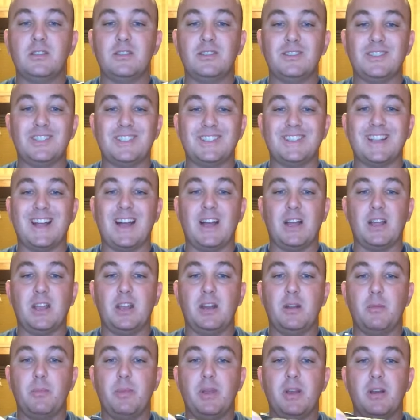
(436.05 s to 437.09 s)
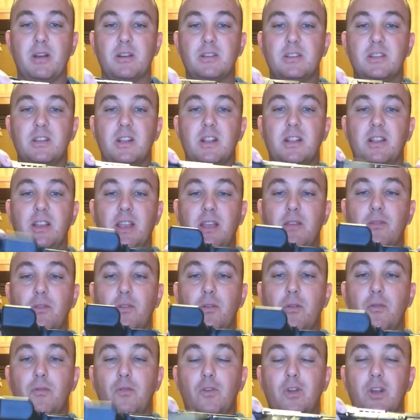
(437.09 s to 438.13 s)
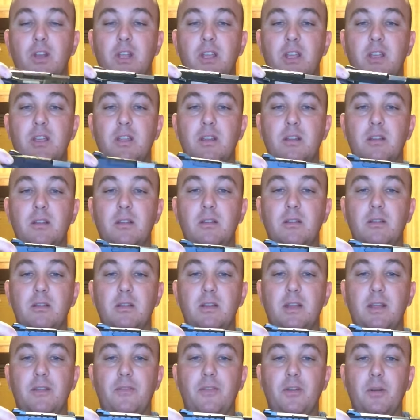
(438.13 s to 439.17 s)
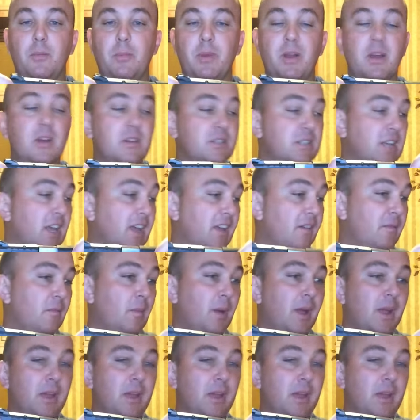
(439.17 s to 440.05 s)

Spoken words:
stock in appearance. It doesn't give an overly different appearance. I have